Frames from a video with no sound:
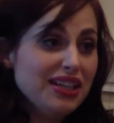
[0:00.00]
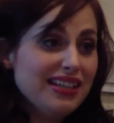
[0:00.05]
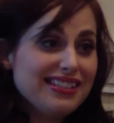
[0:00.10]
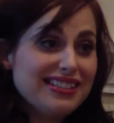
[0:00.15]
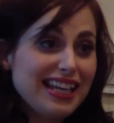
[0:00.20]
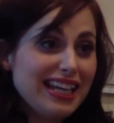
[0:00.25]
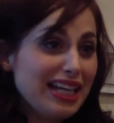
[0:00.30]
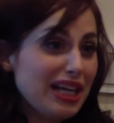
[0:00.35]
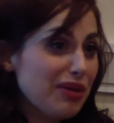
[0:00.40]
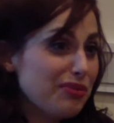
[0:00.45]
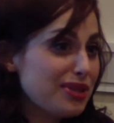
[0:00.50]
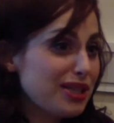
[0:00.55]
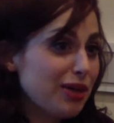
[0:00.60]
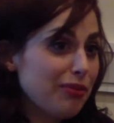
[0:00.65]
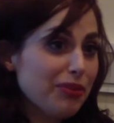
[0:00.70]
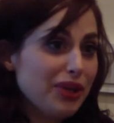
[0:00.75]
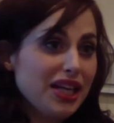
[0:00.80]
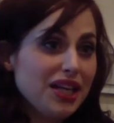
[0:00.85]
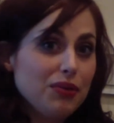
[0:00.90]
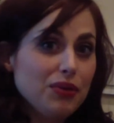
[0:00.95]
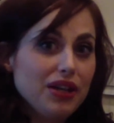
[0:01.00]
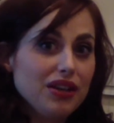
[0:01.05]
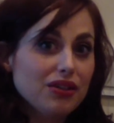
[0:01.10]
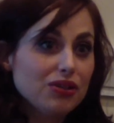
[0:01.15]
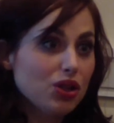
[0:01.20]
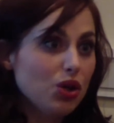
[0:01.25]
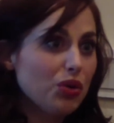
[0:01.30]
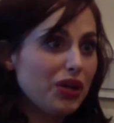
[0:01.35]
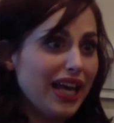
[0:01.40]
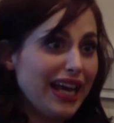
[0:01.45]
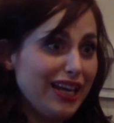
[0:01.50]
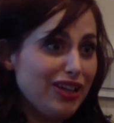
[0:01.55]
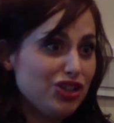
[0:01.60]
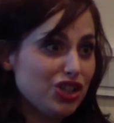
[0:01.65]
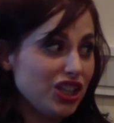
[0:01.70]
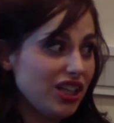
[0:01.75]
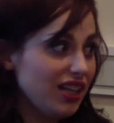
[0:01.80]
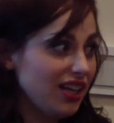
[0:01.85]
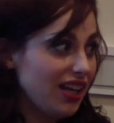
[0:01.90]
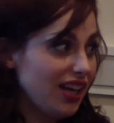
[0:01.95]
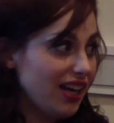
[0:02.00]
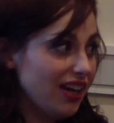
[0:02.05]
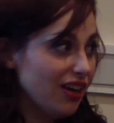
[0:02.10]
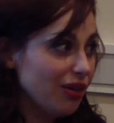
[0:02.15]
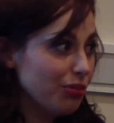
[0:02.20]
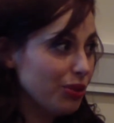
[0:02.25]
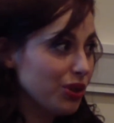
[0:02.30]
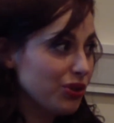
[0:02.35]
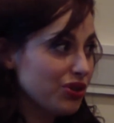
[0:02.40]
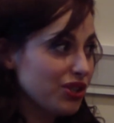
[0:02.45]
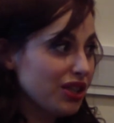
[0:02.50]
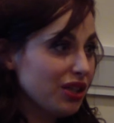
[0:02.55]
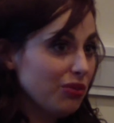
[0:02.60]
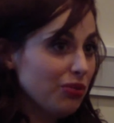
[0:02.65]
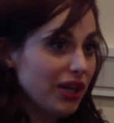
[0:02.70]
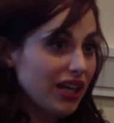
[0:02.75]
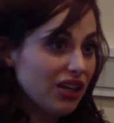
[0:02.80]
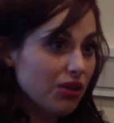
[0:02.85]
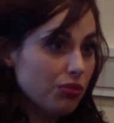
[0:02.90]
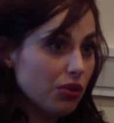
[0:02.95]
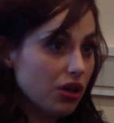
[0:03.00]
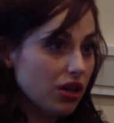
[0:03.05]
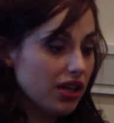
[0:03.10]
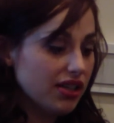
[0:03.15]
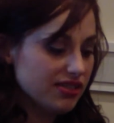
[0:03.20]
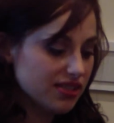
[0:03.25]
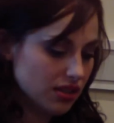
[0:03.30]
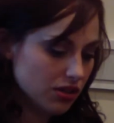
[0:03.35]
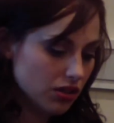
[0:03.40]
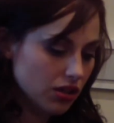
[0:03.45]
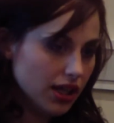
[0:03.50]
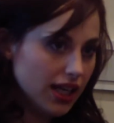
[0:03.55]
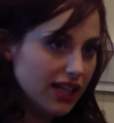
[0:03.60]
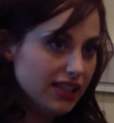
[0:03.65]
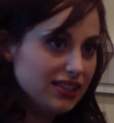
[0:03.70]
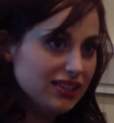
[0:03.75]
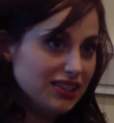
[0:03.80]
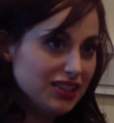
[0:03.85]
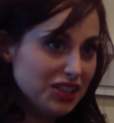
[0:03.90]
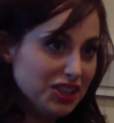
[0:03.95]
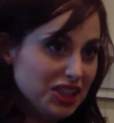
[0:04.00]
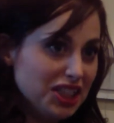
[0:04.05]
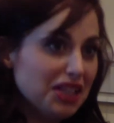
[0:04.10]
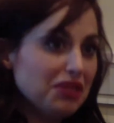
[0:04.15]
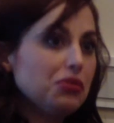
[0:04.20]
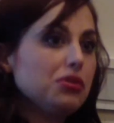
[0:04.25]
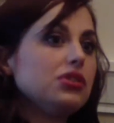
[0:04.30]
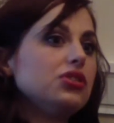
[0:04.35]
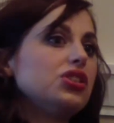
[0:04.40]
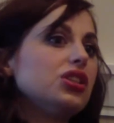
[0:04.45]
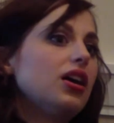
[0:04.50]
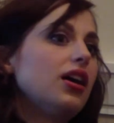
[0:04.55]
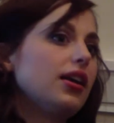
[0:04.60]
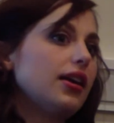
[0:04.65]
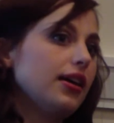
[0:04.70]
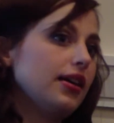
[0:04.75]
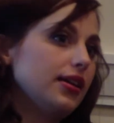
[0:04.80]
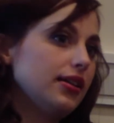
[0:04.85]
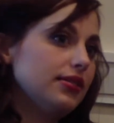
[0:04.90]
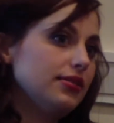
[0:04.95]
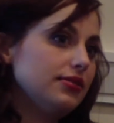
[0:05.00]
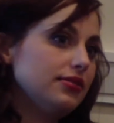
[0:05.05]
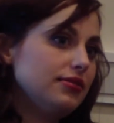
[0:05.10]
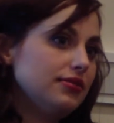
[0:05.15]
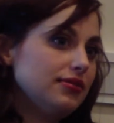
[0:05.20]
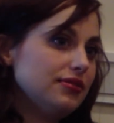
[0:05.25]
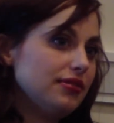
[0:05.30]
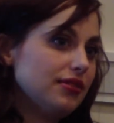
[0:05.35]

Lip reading: setting up something with a location and a hair person and a makeup artist and all that, you get one shot at it.